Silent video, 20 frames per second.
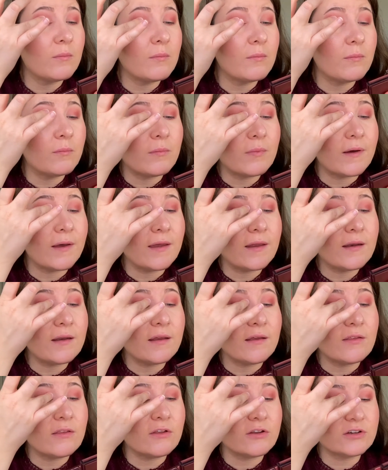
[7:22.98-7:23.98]
but
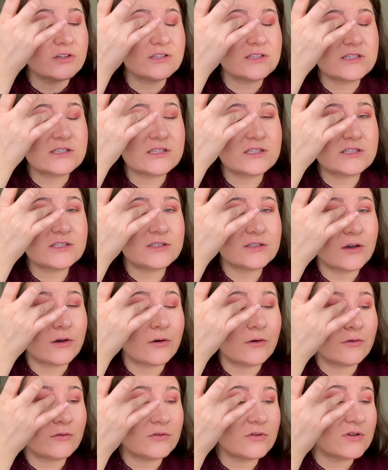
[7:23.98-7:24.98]
it looks
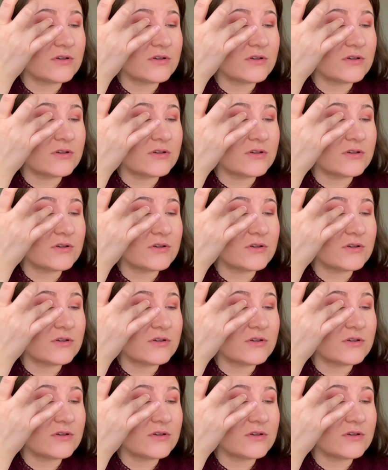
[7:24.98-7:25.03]
so